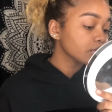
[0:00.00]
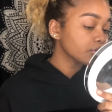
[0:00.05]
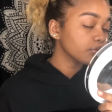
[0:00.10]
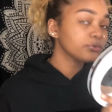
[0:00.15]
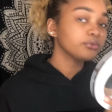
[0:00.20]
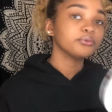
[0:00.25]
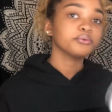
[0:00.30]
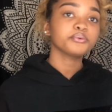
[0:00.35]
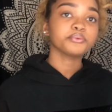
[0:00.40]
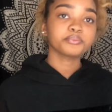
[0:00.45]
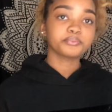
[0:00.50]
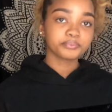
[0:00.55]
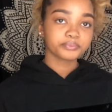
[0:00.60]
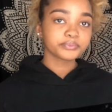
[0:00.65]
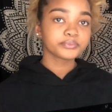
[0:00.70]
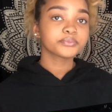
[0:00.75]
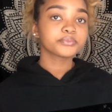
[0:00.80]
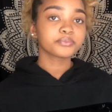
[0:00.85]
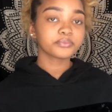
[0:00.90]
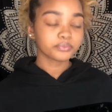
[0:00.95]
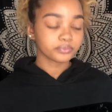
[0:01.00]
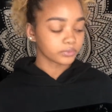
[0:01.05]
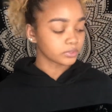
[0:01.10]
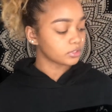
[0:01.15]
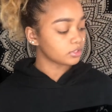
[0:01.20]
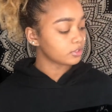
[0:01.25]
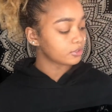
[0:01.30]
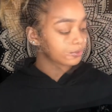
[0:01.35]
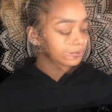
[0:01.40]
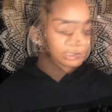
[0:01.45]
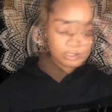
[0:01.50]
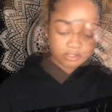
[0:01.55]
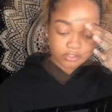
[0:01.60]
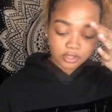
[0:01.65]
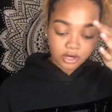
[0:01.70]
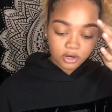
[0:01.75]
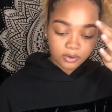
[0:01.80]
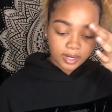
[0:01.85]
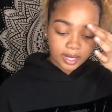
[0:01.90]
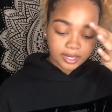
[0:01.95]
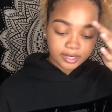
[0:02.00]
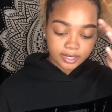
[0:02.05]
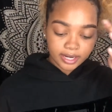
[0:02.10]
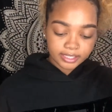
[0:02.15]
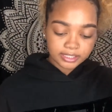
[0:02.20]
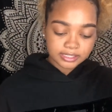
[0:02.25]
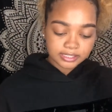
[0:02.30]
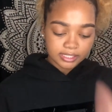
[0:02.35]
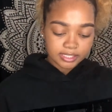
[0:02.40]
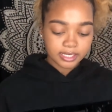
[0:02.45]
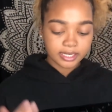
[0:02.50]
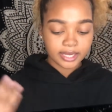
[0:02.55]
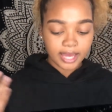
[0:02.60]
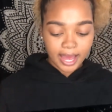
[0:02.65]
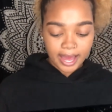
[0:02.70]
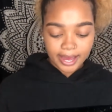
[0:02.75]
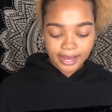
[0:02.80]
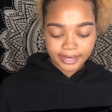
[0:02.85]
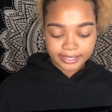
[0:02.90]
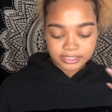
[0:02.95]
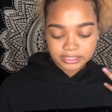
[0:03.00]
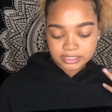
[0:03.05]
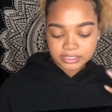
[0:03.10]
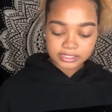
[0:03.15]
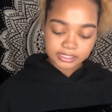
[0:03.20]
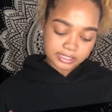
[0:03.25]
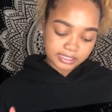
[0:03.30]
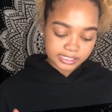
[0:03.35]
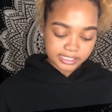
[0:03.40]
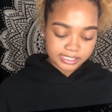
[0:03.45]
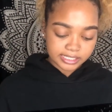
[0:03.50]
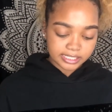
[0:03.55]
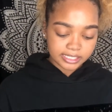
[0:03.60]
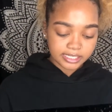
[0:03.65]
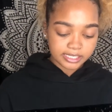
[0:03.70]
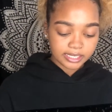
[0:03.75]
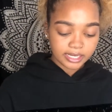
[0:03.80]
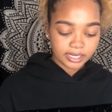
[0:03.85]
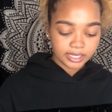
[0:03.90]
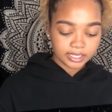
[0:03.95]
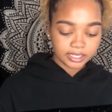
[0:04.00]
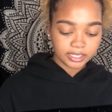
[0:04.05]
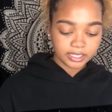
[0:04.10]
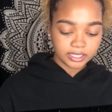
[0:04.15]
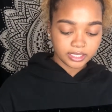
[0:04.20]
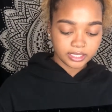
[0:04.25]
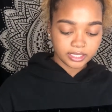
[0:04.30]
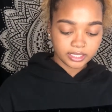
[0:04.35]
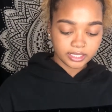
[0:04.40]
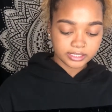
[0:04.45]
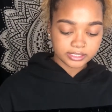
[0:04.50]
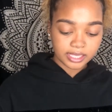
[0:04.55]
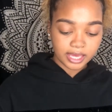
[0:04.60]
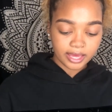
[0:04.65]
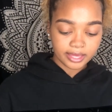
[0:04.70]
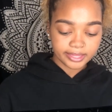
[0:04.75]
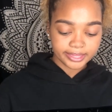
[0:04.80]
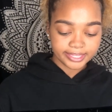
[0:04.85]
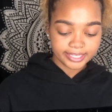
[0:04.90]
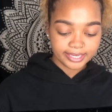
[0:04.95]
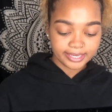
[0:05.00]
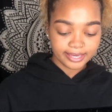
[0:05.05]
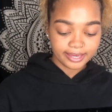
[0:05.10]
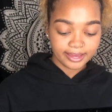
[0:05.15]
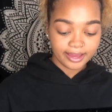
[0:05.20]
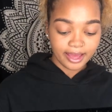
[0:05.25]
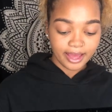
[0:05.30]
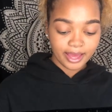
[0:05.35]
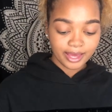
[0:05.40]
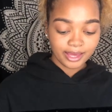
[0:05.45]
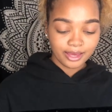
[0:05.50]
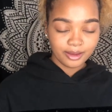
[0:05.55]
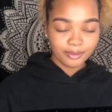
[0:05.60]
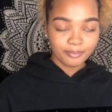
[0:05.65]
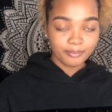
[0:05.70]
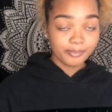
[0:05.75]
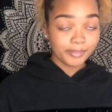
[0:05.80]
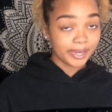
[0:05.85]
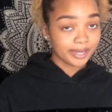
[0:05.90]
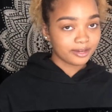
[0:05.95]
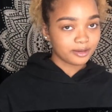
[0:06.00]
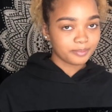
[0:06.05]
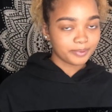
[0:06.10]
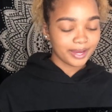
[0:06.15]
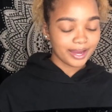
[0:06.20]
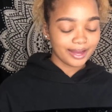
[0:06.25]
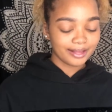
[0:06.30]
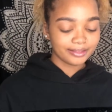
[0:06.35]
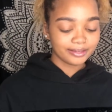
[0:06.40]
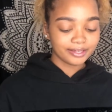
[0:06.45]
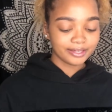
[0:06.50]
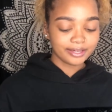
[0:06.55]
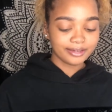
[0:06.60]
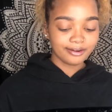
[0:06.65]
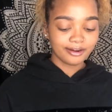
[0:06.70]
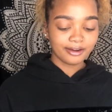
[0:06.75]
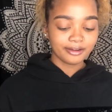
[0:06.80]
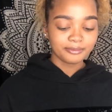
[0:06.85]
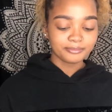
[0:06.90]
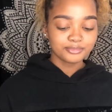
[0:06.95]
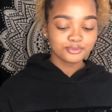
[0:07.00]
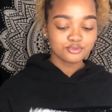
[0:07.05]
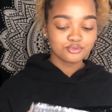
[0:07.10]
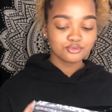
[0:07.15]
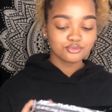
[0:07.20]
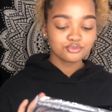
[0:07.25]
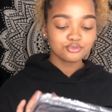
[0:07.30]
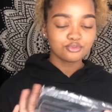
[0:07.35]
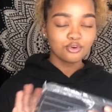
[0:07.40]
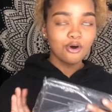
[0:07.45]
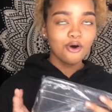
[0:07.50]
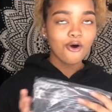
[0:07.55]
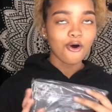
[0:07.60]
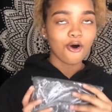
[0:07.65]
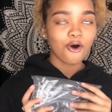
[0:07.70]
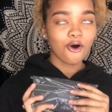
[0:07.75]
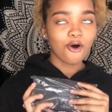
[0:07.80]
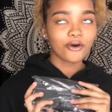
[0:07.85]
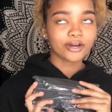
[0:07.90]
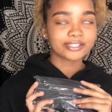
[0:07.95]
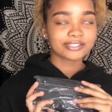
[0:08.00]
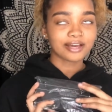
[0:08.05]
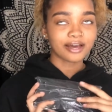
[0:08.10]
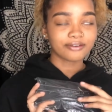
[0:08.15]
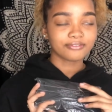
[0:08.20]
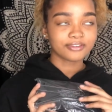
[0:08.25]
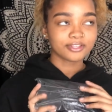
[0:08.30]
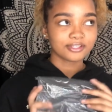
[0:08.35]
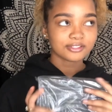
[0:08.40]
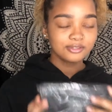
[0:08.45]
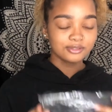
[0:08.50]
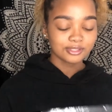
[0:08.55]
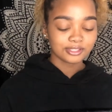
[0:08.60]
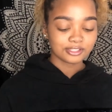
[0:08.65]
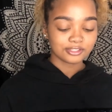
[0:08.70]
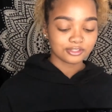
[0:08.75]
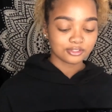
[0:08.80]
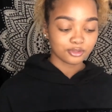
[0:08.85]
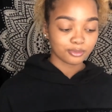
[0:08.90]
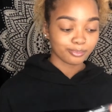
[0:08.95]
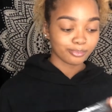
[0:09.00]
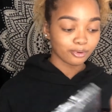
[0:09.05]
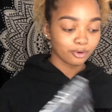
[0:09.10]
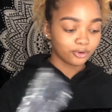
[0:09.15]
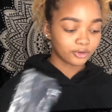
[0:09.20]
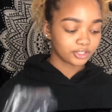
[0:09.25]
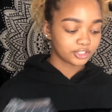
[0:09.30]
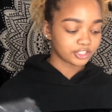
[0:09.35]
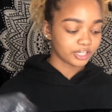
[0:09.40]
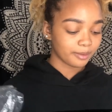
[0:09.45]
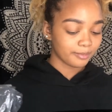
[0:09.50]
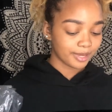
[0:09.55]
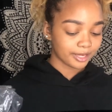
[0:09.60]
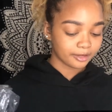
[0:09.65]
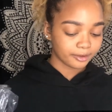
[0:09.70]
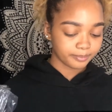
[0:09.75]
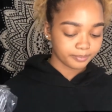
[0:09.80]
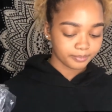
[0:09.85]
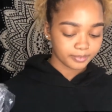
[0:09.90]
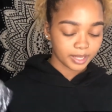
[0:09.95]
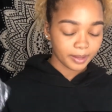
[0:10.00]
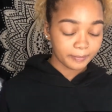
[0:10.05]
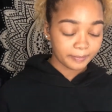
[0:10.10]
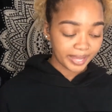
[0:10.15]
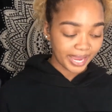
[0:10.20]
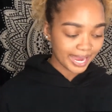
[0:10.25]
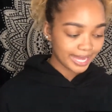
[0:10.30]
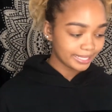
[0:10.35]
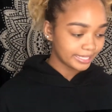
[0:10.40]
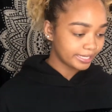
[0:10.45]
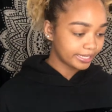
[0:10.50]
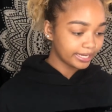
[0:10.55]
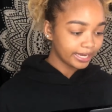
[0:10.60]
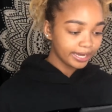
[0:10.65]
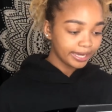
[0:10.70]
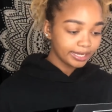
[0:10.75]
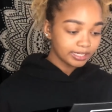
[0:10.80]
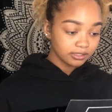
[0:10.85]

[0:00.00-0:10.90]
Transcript: Cute. So next thing I see is the makeup palette, and I am so excited for this. So this is the Protégé makeup palette.